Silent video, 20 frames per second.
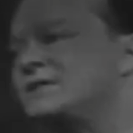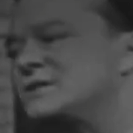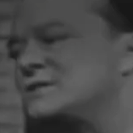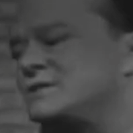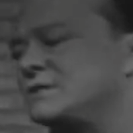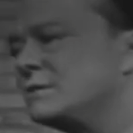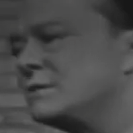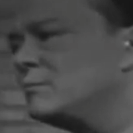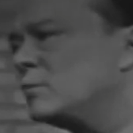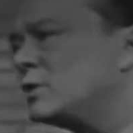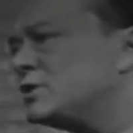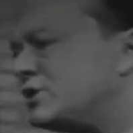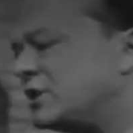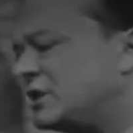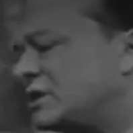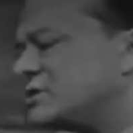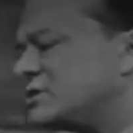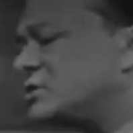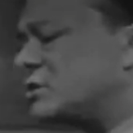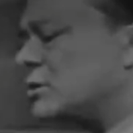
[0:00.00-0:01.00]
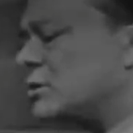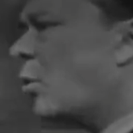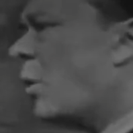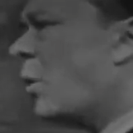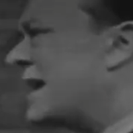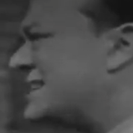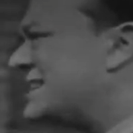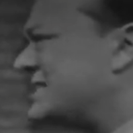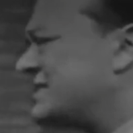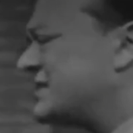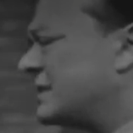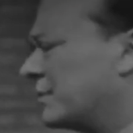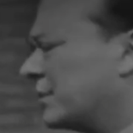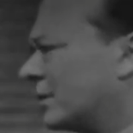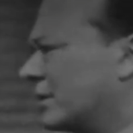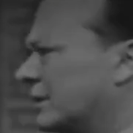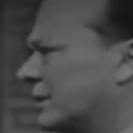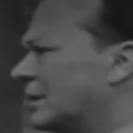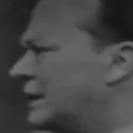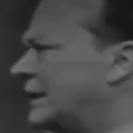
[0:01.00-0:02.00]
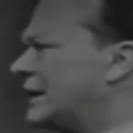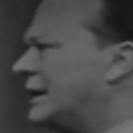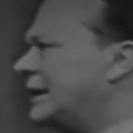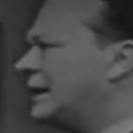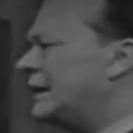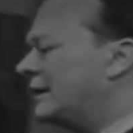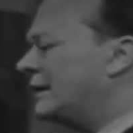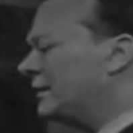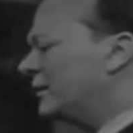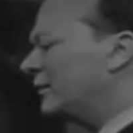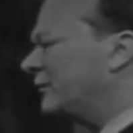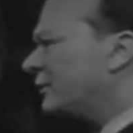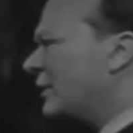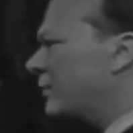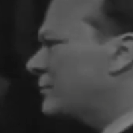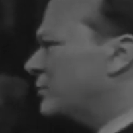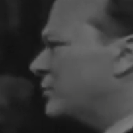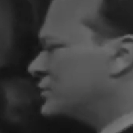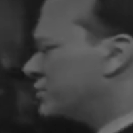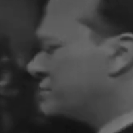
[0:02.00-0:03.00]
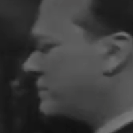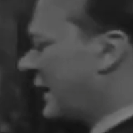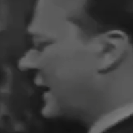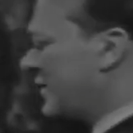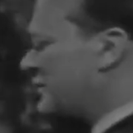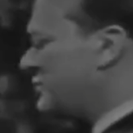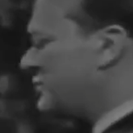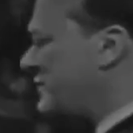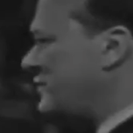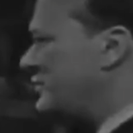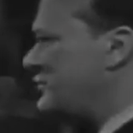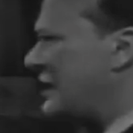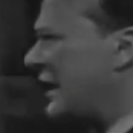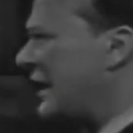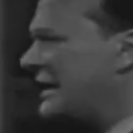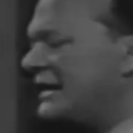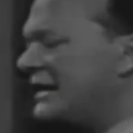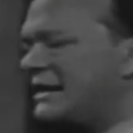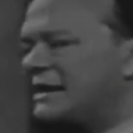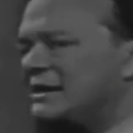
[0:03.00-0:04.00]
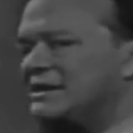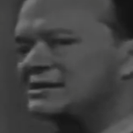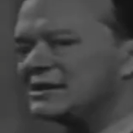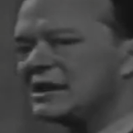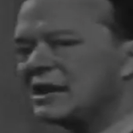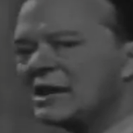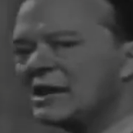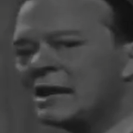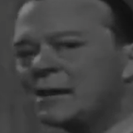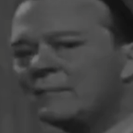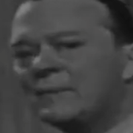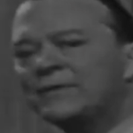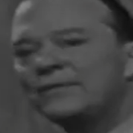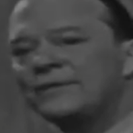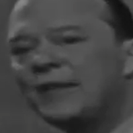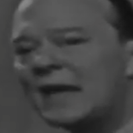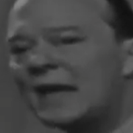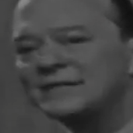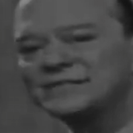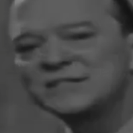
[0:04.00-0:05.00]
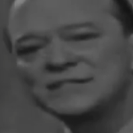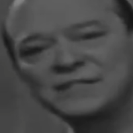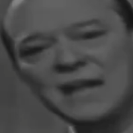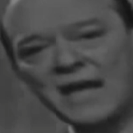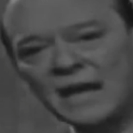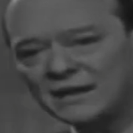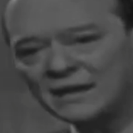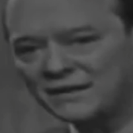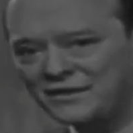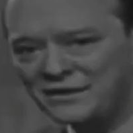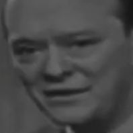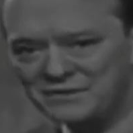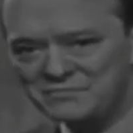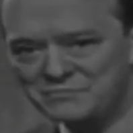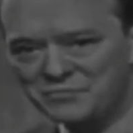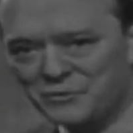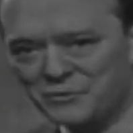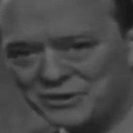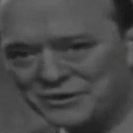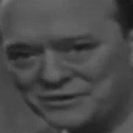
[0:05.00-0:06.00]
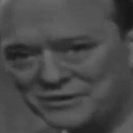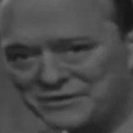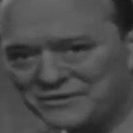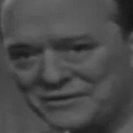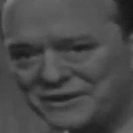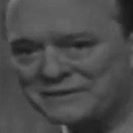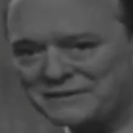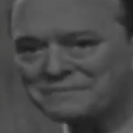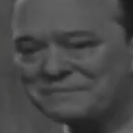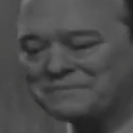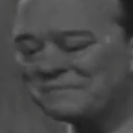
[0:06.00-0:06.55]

system which is quite similar in some respects to the Chinese, but that's not the important thing.